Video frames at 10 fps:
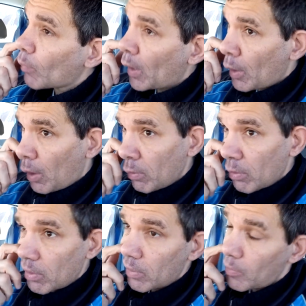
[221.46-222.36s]
You know,
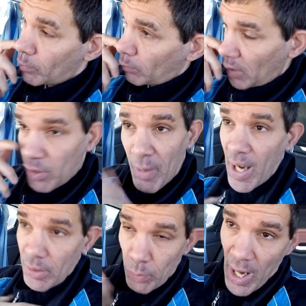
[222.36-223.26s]
at least
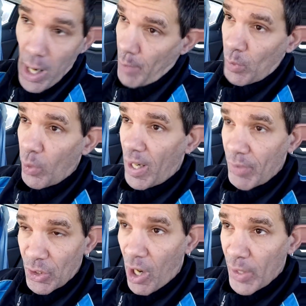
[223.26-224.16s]

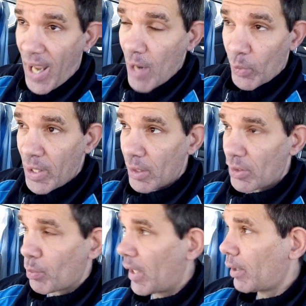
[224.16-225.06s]
whatever, because you already got
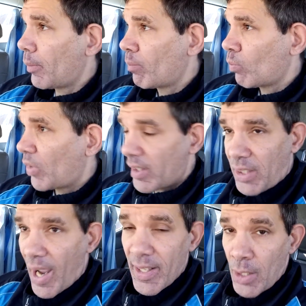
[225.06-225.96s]
rings. But this
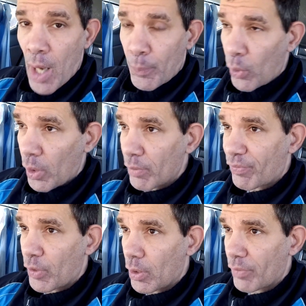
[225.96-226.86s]
guy is not pulling
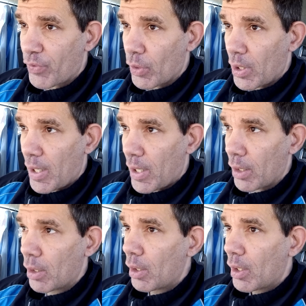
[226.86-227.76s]

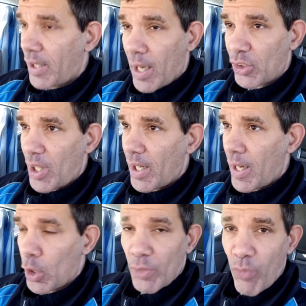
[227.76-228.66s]
for Kyle
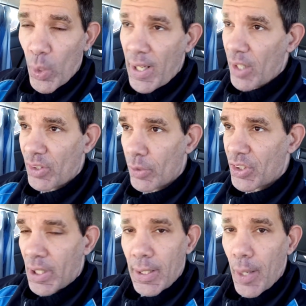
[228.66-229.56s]
Shanahan or the 49ers on
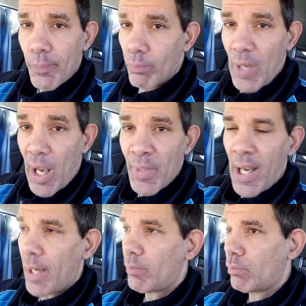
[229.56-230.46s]
Sunday. I'm
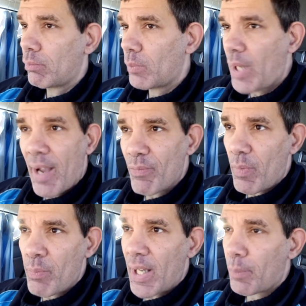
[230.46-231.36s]
not. I've
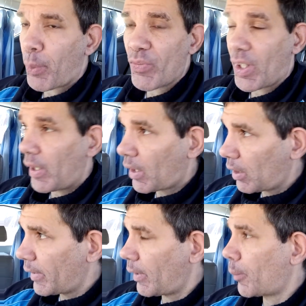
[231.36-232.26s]
made it perfectly
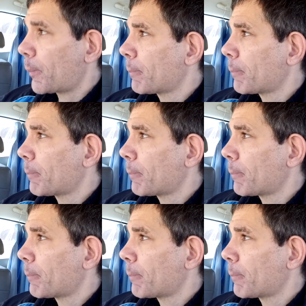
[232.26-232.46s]
clear.